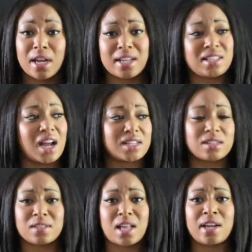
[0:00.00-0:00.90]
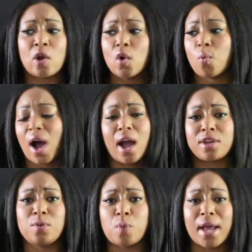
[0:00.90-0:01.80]
And Tasha's like, why
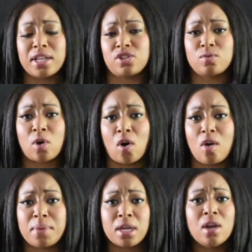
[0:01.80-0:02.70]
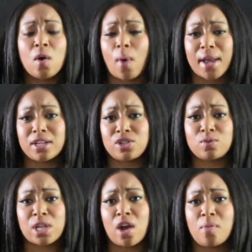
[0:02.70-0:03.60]
you why didn't you call me? Why didn't
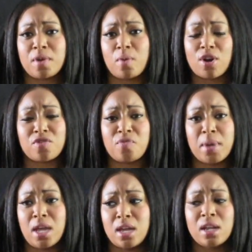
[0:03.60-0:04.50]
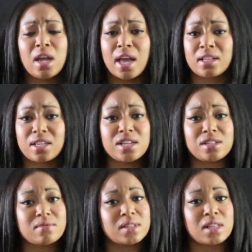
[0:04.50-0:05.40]
you tell me where you've been? And
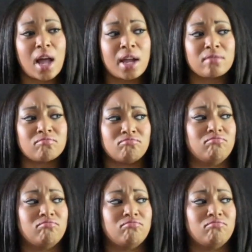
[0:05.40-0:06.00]
Keisha was like,